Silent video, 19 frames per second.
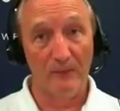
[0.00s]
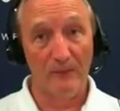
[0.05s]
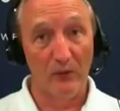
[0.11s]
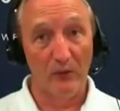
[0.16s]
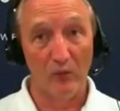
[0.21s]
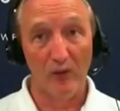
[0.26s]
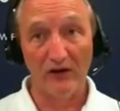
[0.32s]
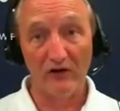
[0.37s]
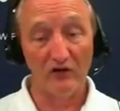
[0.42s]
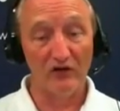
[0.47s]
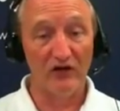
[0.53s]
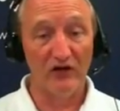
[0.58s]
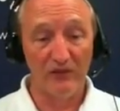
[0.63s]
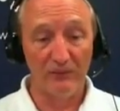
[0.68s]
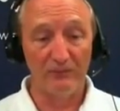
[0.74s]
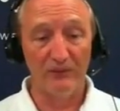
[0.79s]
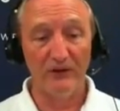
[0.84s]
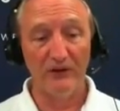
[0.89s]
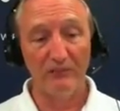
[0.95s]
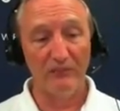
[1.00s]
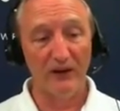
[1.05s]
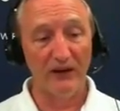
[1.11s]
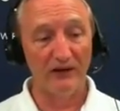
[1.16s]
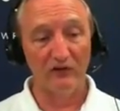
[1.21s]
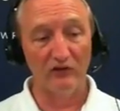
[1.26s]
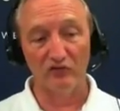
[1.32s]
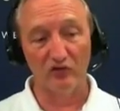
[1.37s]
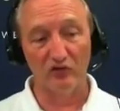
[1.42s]
record keeping,
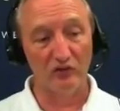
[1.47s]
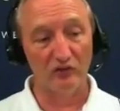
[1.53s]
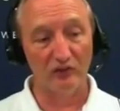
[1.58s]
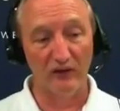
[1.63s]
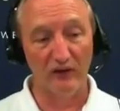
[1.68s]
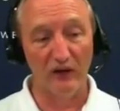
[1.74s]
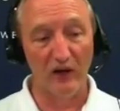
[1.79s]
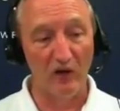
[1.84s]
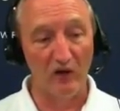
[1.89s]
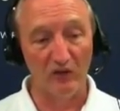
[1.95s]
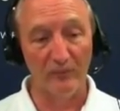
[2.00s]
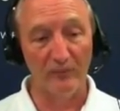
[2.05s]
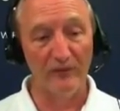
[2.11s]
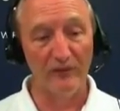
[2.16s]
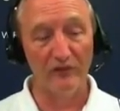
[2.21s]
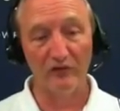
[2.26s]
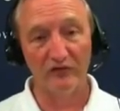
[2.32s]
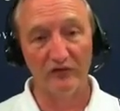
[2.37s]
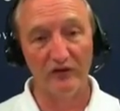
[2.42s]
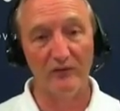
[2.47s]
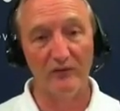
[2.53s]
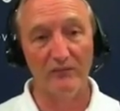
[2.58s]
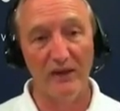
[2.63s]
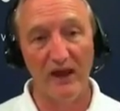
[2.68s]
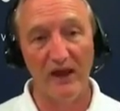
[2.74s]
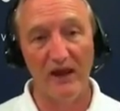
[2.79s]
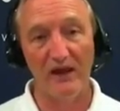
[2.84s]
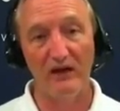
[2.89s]
making sure that all the bills get
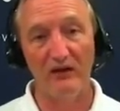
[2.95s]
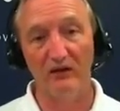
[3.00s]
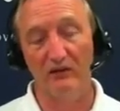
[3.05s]
paid,